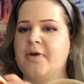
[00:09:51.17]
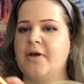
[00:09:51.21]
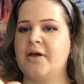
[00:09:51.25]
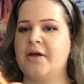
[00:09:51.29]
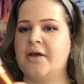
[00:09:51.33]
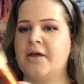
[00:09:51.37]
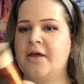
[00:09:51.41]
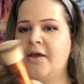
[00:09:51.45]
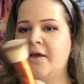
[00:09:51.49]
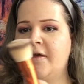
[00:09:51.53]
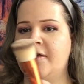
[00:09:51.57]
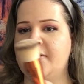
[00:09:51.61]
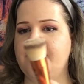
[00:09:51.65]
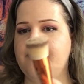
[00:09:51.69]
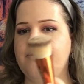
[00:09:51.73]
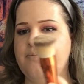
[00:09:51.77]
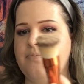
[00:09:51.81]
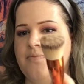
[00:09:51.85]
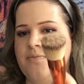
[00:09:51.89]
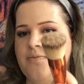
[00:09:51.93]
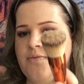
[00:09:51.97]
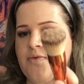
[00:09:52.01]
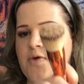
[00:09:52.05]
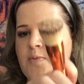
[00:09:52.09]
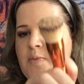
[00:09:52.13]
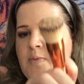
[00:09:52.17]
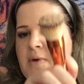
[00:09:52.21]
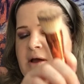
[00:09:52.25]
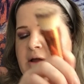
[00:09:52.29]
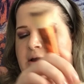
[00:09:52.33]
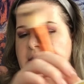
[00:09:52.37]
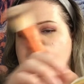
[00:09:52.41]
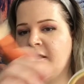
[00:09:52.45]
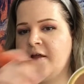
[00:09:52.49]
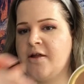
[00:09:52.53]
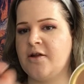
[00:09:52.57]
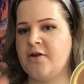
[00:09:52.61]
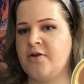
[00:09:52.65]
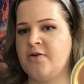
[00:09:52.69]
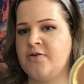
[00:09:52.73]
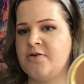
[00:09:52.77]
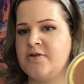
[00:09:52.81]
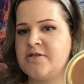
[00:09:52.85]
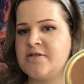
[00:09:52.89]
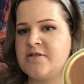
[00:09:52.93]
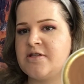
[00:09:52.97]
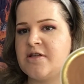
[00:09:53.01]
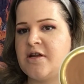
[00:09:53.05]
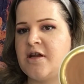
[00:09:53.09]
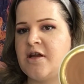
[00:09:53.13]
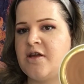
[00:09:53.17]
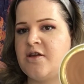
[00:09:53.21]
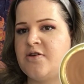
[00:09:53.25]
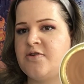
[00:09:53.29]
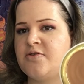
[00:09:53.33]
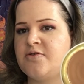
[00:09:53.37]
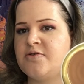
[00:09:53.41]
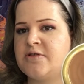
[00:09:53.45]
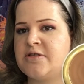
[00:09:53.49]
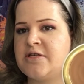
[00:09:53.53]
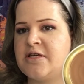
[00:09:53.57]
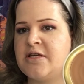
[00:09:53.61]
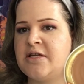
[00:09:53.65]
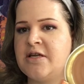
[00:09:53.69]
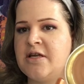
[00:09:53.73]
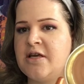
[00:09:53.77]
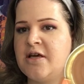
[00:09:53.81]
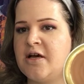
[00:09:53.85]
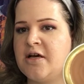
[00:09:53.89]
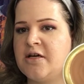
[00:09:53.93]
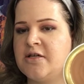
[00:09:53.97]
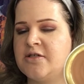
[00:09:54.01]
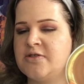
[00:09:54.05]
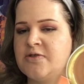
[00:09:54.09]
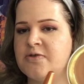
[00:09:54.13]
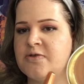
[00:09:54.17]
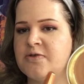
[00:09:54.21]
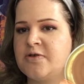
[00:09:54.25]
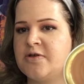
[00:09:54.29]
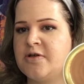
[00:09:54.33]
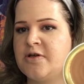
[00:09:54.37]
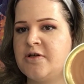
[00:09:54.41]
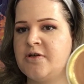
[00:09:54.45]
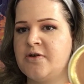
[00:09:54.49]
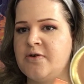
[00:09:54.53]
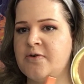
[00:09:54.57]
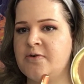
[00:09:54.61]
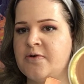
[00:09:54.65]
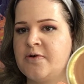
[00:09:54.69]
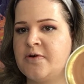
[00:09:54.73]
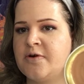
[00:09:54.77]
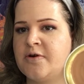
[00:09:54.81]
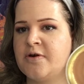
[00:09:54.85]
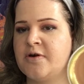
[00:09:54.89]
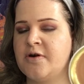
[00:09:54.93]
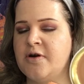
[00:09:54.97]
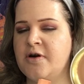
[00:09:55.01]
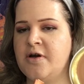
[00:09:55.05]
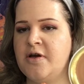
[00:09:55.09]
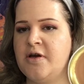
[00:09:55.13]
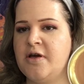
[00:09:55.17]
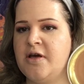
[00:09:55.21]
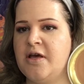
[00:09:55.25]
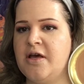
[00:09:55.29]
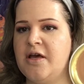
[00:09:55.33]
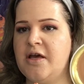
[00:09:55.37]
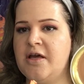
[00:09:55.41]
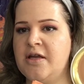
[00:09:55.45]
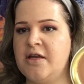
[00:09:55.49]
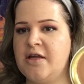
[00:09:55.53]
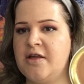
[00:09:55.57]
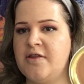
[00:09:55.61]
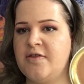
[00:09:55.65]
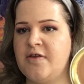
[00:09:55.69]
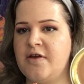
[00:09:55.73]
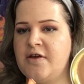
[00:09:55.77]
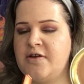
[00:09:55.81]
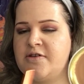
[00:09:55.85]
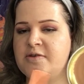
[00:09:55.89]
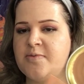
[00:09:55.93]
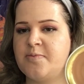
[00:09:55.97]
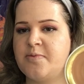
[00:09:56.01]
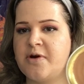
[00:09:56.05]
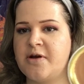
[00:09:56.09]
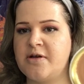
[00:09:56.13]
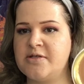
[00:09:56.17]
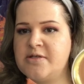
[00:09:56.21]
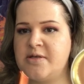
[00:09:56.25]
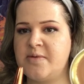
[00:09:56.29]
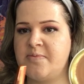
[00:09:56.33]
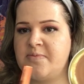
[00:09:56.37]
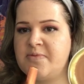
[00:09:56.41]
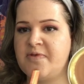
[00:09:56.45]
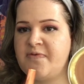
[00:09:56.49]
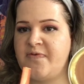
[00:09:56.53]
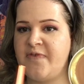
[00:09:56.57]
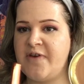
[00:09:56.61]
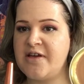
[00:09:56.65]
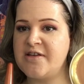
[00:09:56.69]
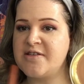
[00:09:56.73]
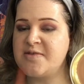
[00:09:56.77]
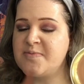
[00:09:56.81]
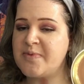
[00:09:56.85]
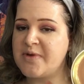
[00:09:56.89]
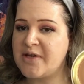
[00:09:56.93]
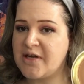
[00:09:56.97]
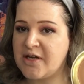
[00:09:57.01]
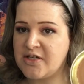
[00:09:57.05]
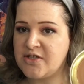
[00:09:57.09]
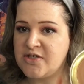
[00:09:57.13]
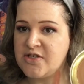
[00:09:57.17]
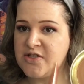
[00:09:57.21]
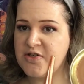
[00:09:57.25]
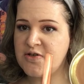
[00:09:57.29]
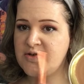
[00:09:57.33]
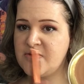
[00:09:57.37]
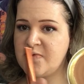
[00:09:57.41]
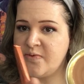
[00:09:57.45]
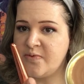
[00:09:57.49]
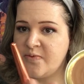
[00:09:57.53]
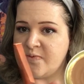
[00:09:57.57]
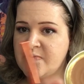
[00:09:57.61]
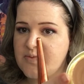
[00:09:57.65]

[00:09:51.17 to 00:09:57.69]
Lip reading: again, you might not notice that I use any contouring or anything to bronze up the face, but I do.